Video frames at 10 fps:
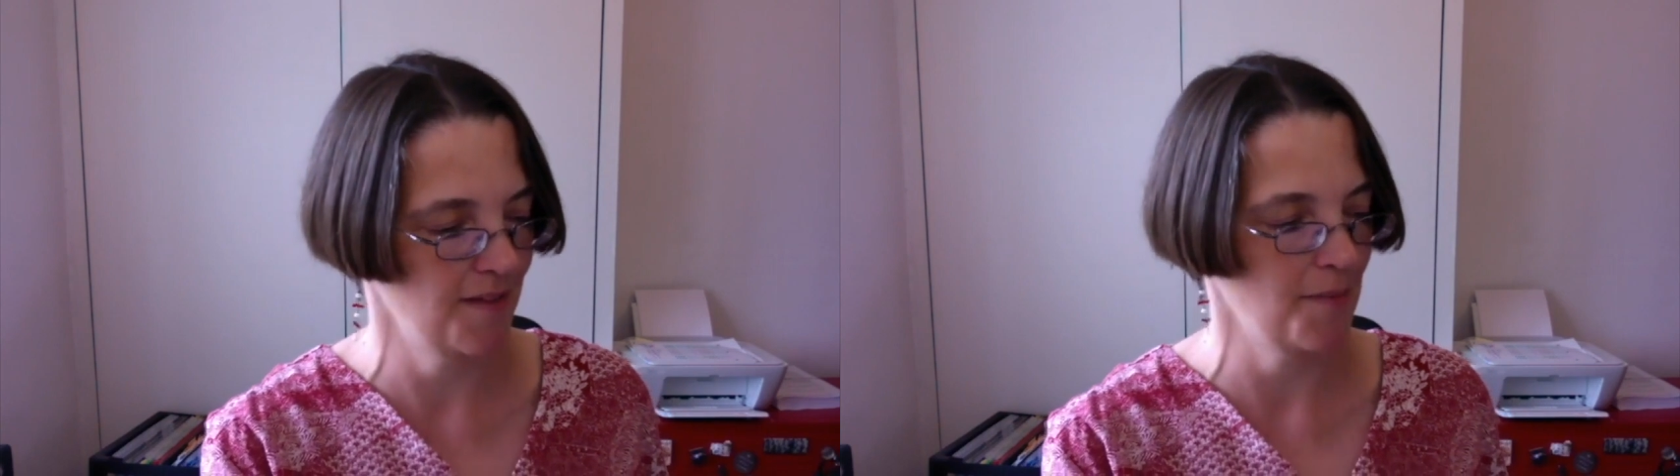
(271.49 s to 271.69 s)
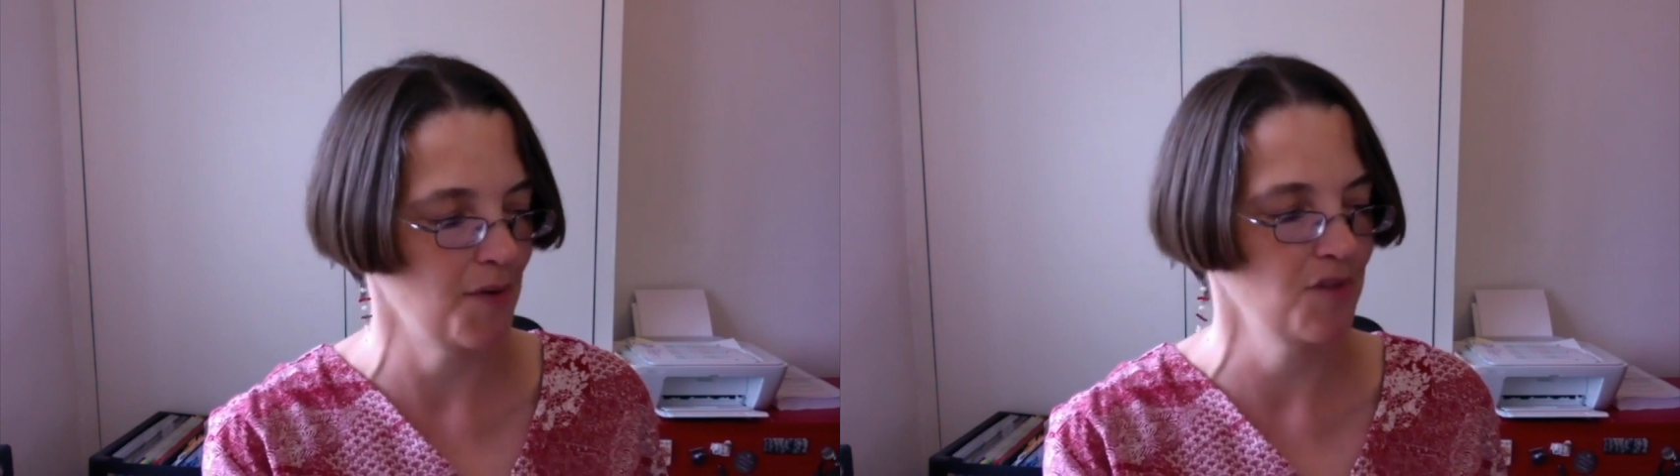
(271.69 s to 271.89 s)

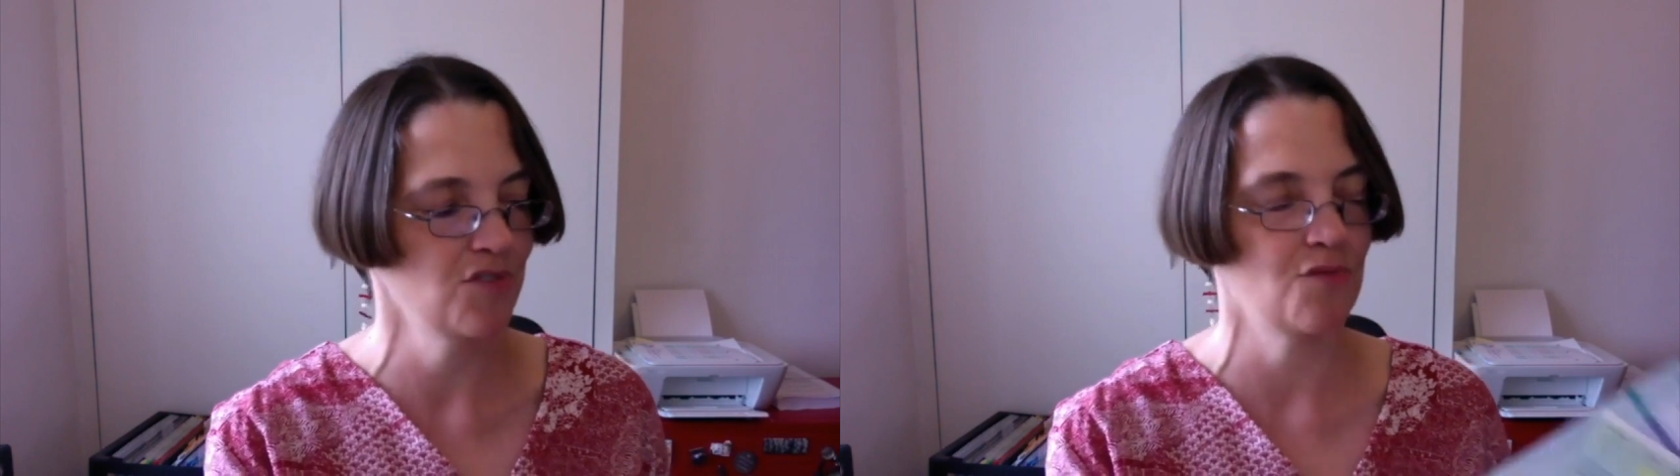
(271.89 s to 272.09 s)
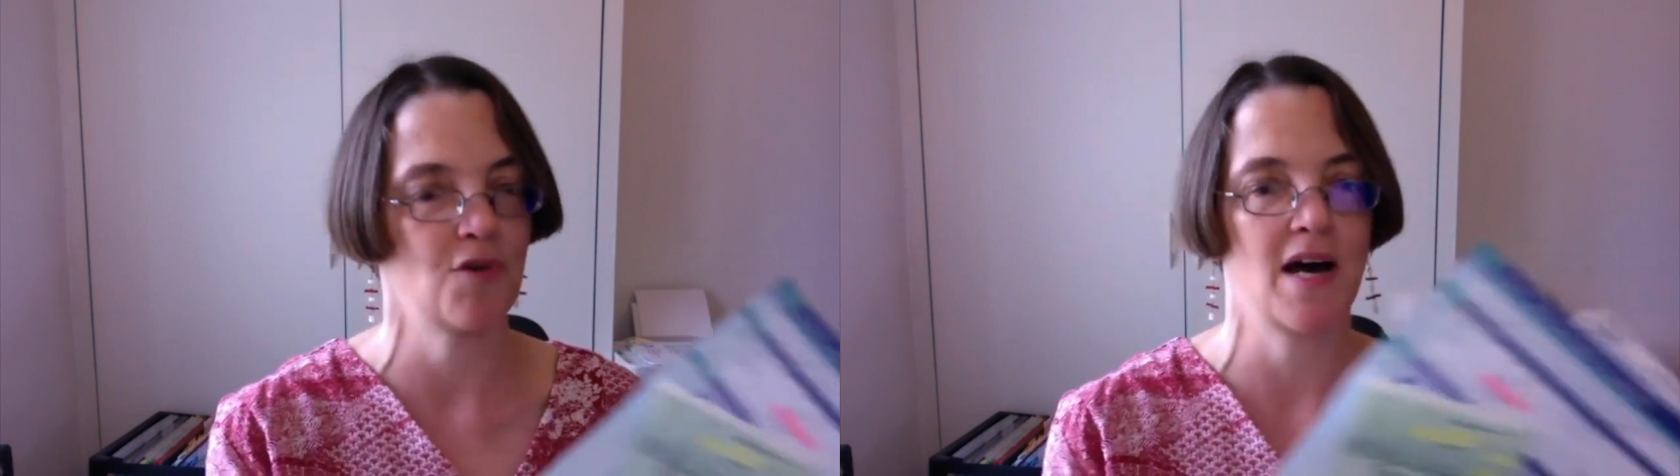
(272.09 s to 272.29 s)
that
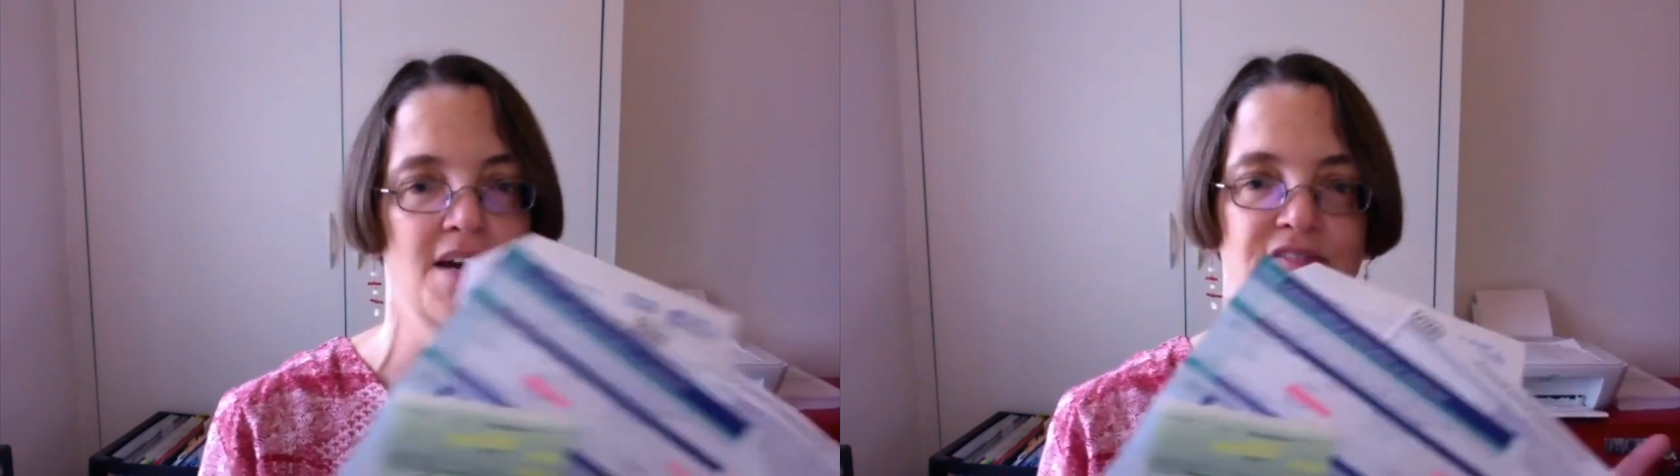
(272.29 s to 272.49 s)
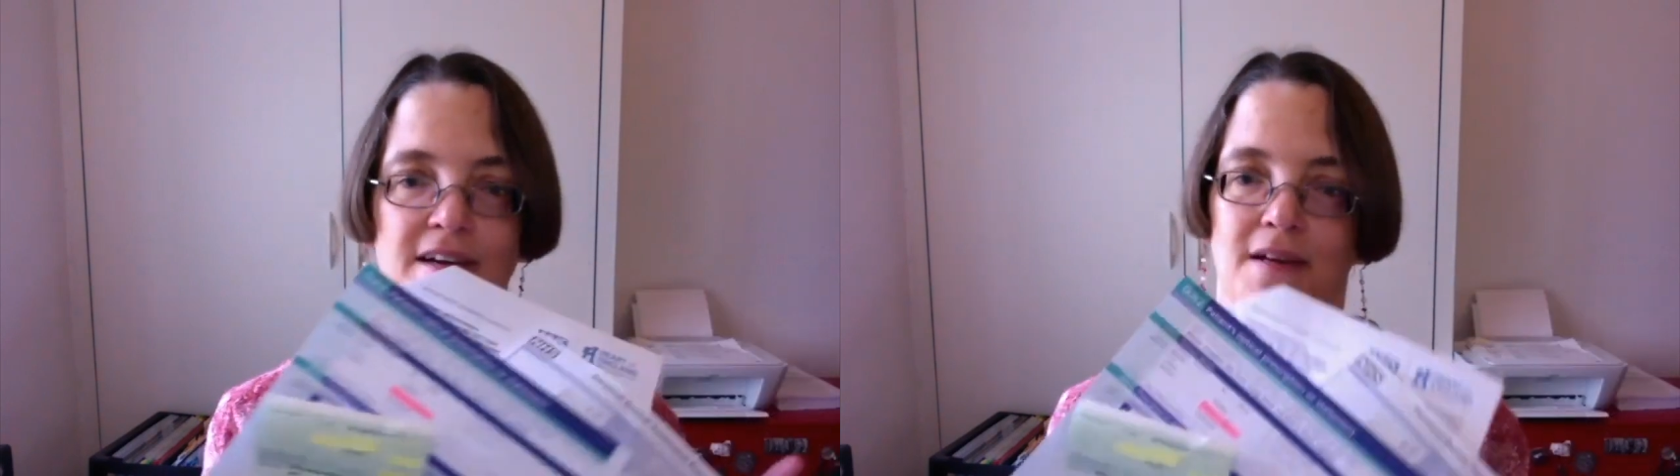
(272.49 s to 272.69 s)
most of what
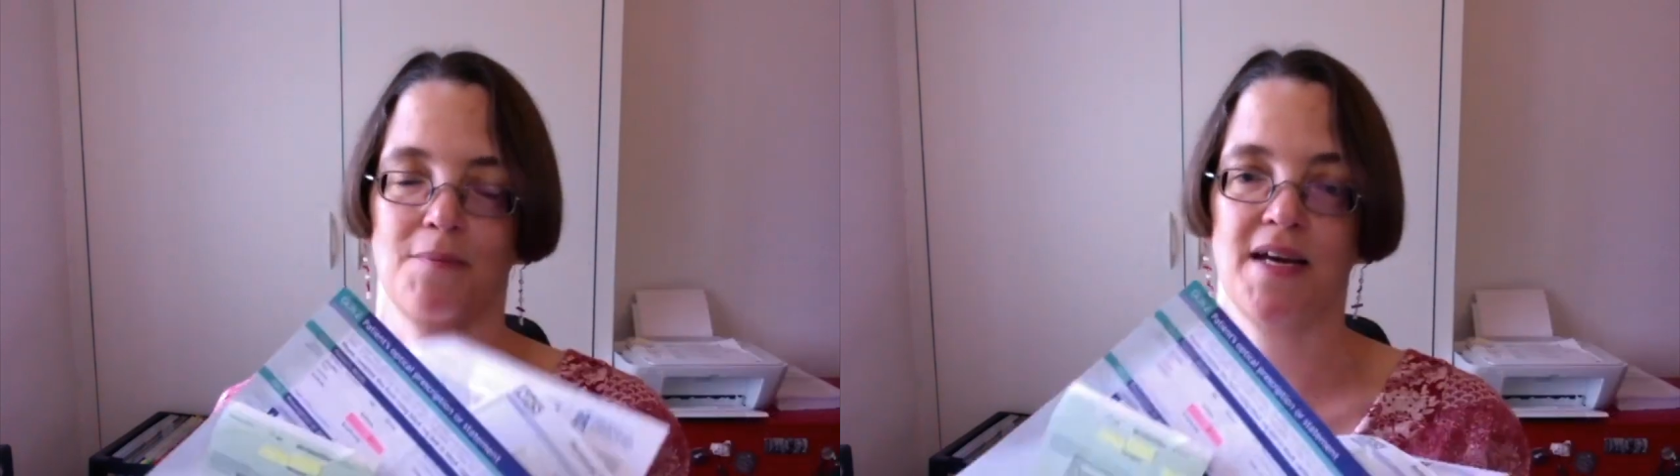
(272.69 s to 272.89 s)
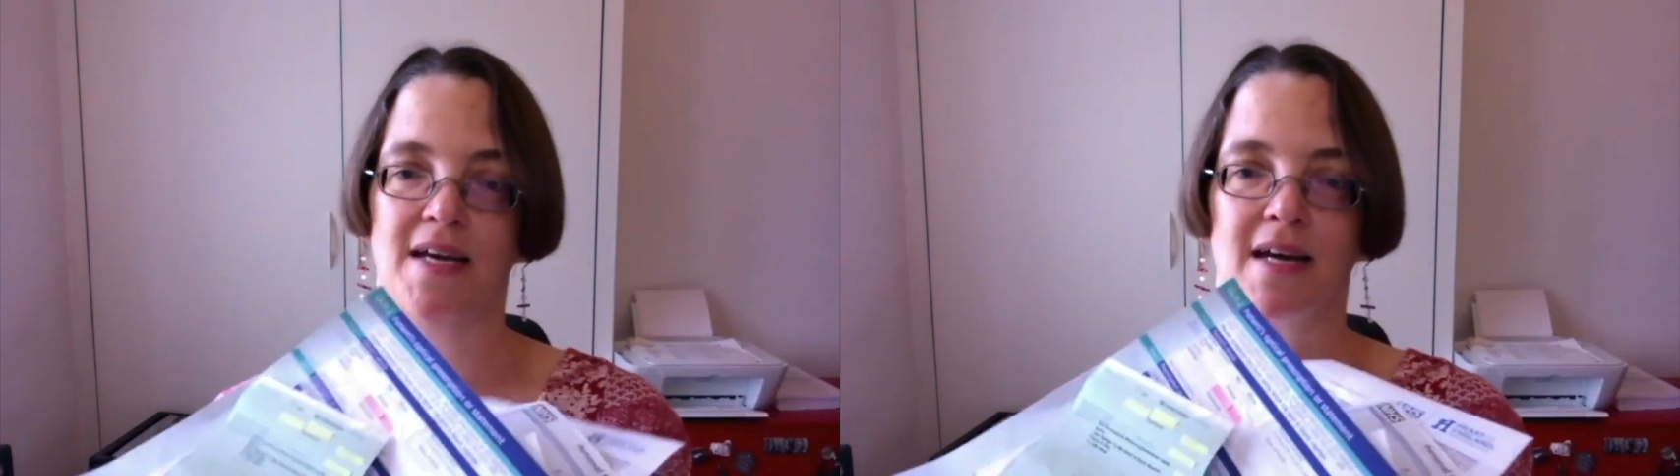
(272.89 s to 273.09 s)
I found in
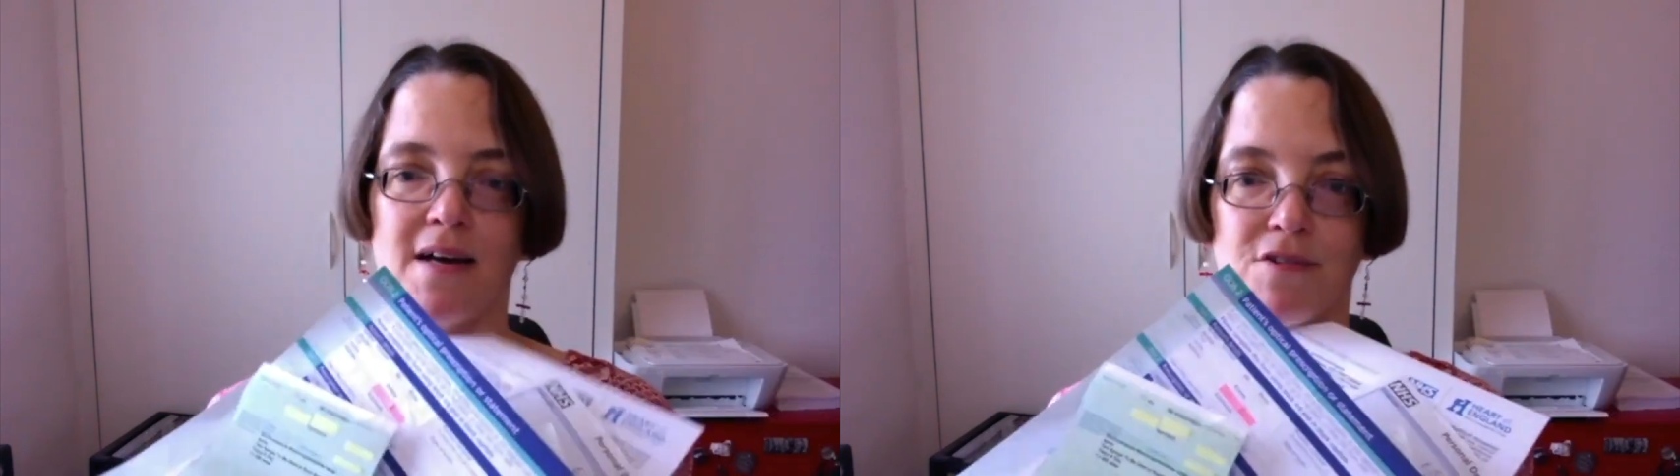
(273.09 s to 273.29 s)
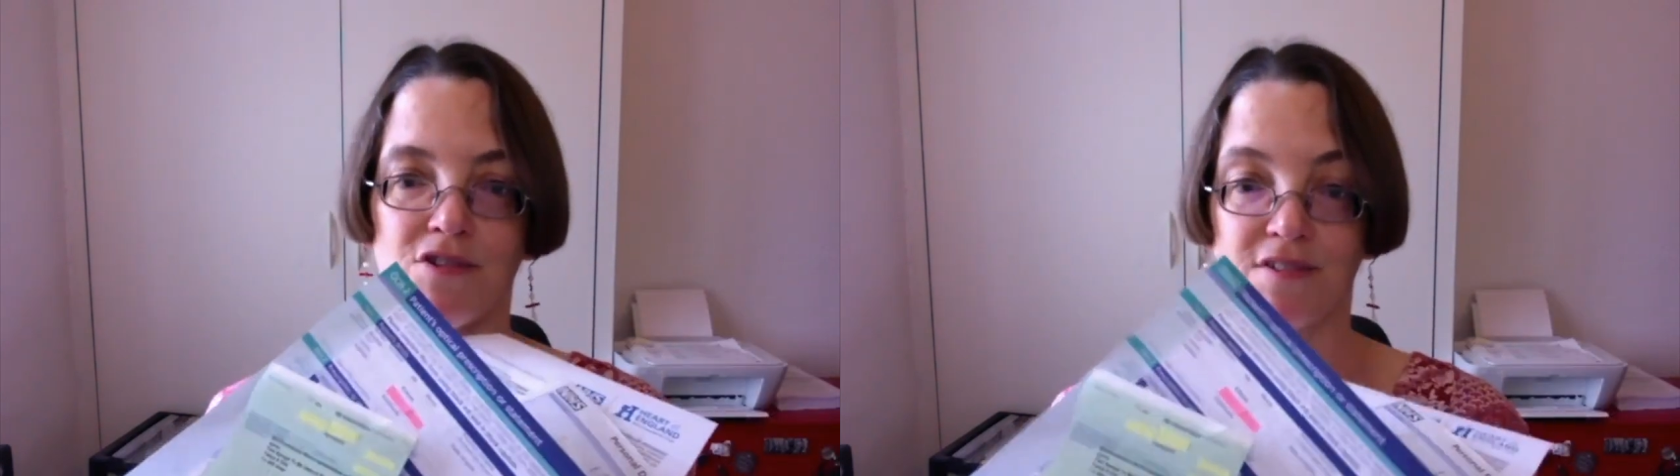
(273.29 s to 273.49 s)
my
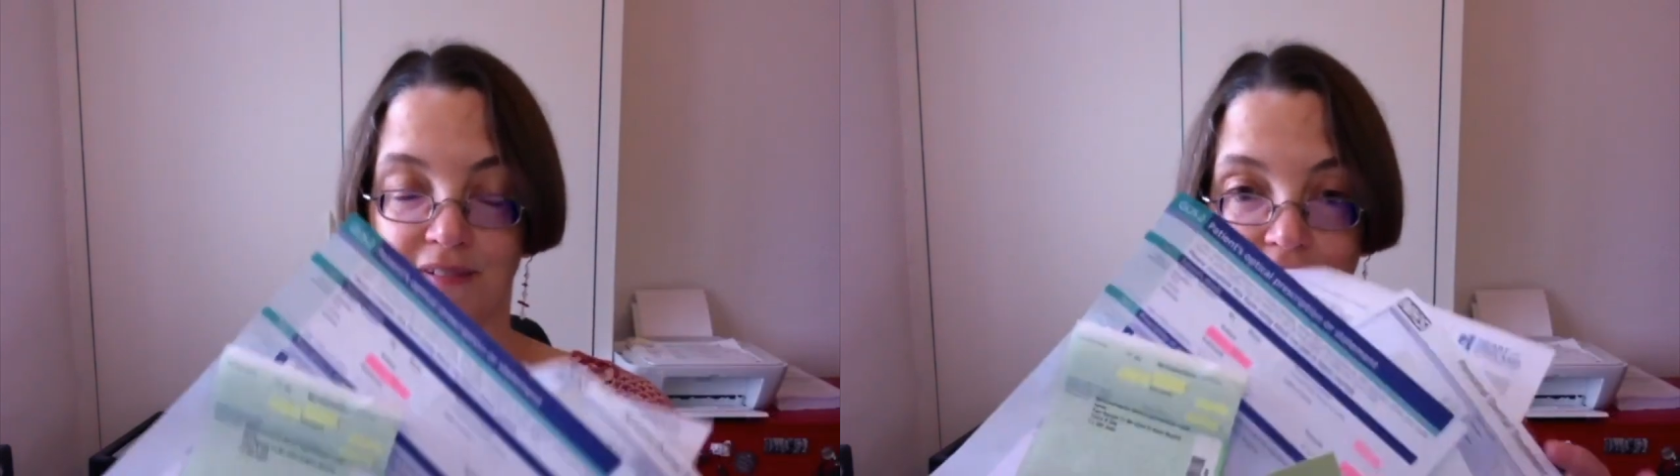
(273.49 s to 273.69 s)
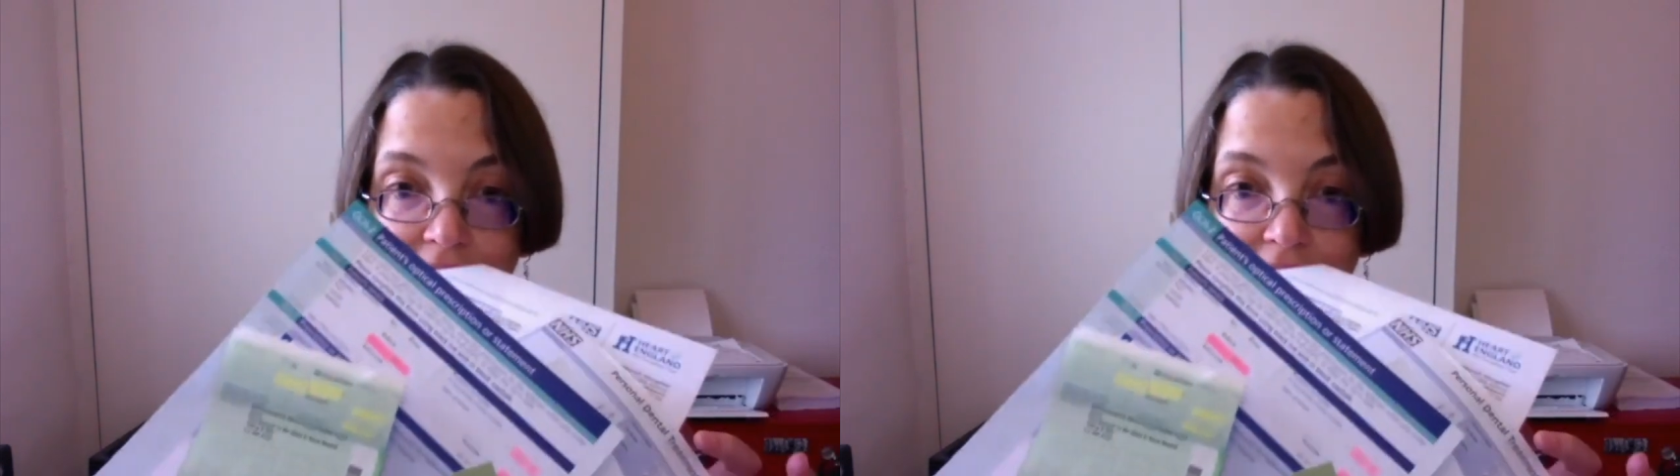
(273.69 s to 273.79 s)
house,